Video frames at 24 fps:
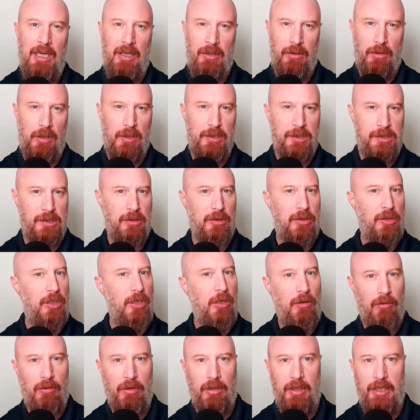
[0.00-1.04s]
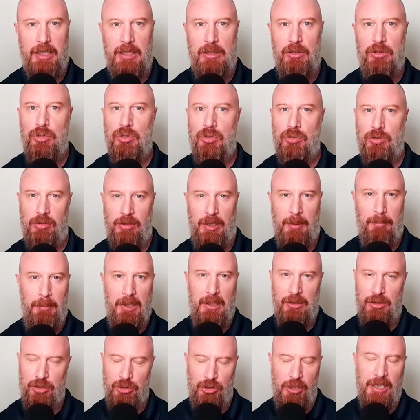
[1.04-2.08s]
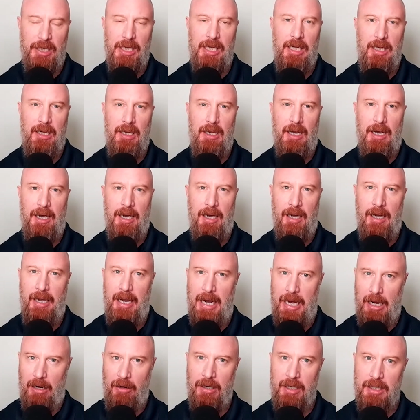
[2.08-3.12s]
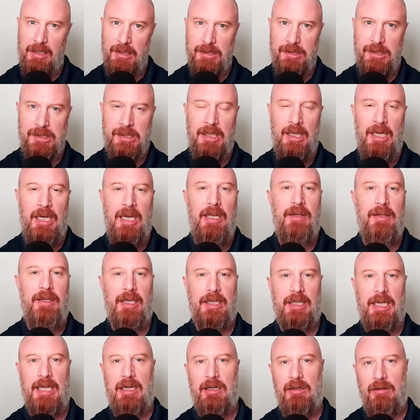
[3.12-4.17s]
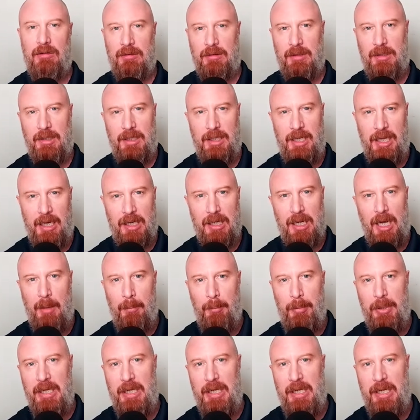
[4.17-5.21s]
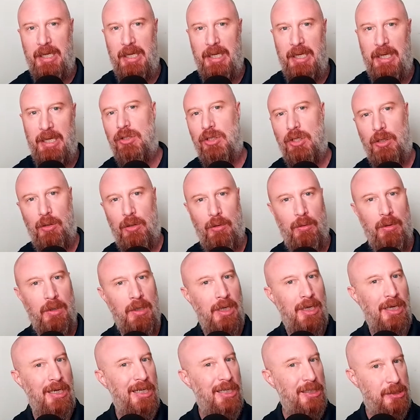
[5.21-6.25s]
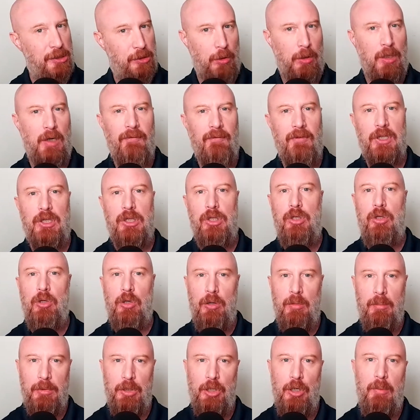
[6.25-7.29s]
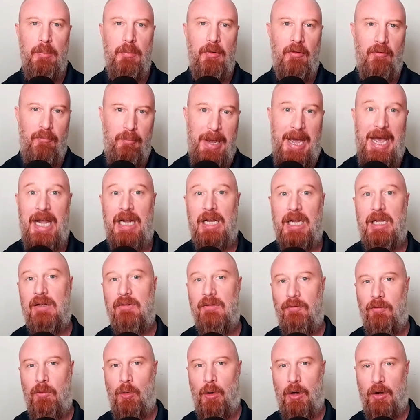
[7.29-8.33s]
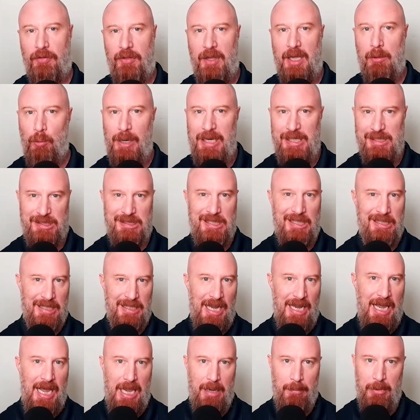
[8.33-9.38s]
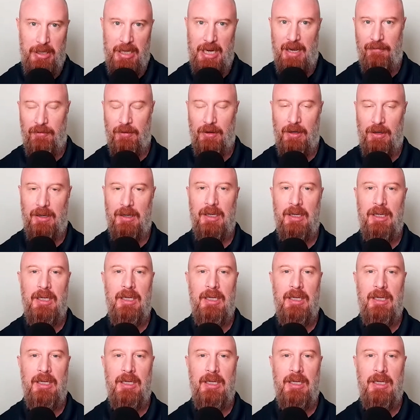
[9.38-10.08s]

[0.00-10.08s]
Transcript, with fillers: Those are two really trippy, tricky uh, areas that can get a company into sort of a doom loop of back and forth and wasted time and effort.